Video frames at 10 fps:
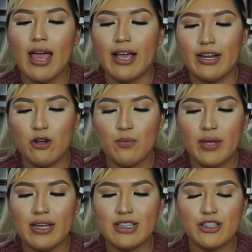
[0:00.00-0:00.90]
And I hope you
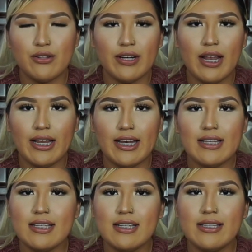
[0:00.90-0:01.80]
guys enjoyed like
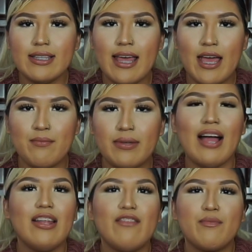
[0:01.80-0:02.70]
listening to them.
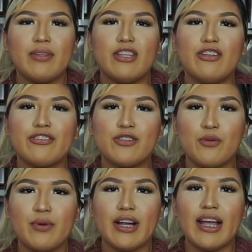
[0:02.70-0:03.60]
I love the month of
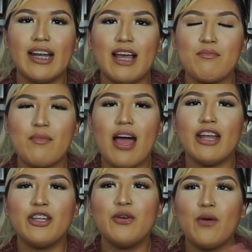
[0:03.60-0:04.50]
October, and
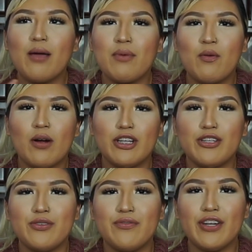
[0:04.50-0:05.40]
I knew I've been wanting
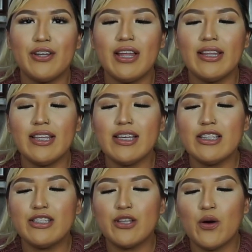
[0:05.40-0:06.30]
to do a video like
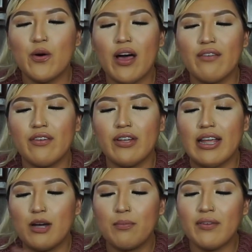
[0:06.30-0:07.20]
this, so I found
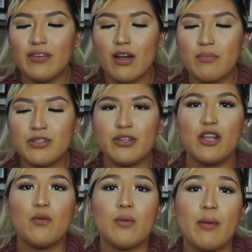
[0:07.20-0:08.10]
like a perfect
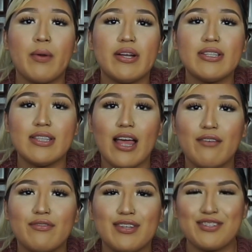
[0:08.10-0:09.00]
opportunity when my parents
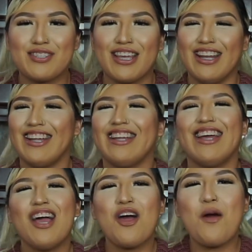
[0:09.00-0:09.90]
left. I'm just kidding,
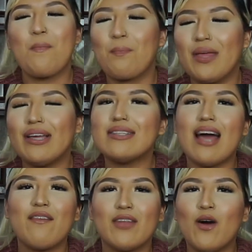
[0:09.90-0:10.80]
because
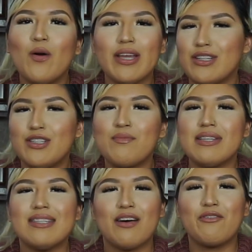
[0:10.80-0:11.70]
I have the whole kitchen to
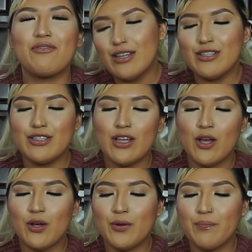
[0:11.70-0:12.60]
myself.
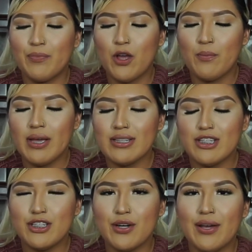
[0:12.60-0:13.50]
So hope you guys
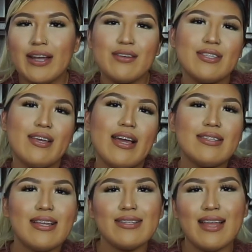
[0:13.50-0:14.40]
enjoy, and I'll see you guys
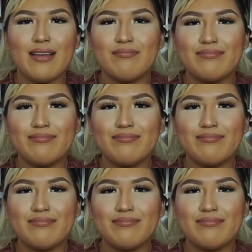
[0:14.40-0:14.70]
next time.